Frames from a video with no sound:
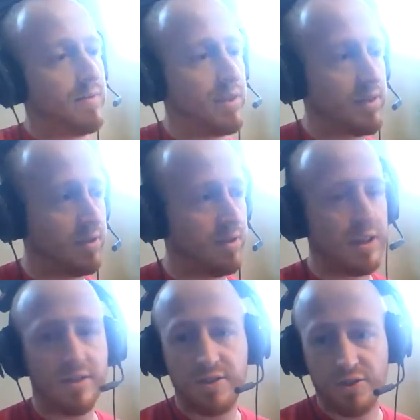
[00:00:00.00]
So
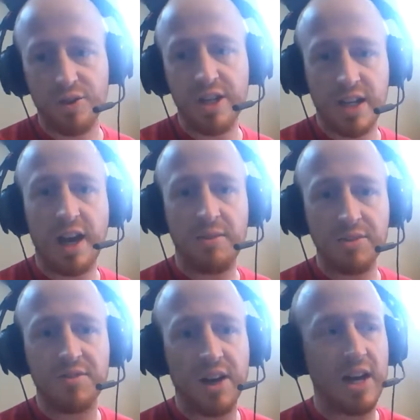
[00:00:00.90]
that's 3
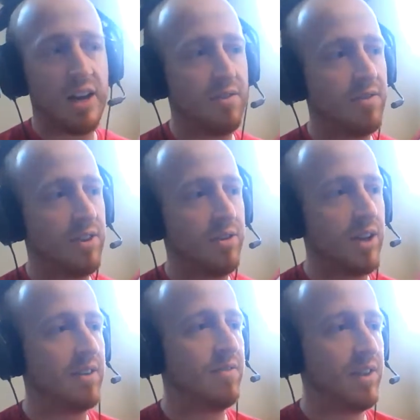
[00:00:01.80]
times 5. You'd
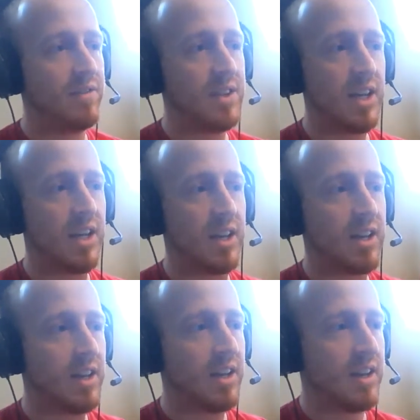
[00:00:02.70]
get 15.
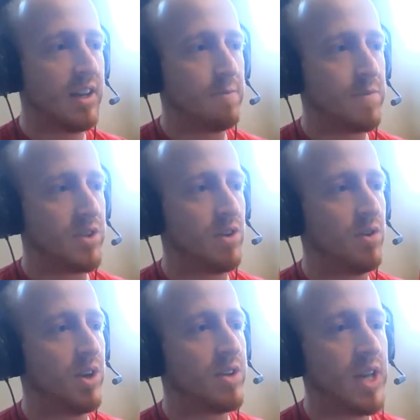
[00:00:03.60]

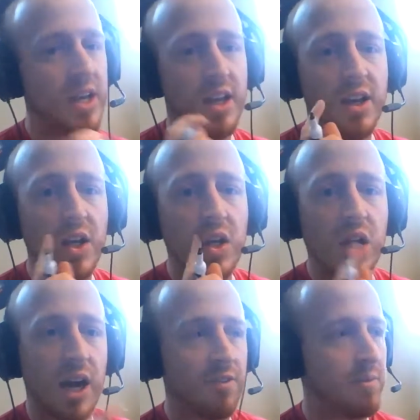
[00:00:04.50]
So you're taking
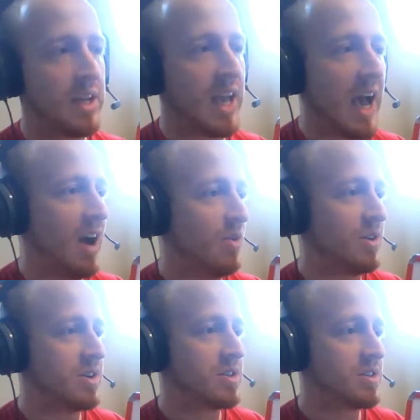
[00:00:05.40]
however many
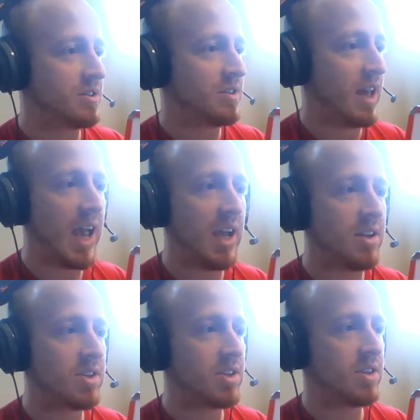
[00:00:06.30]
hours,
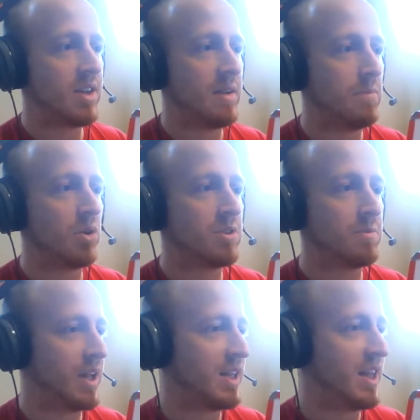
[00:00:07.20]
H, and multiplying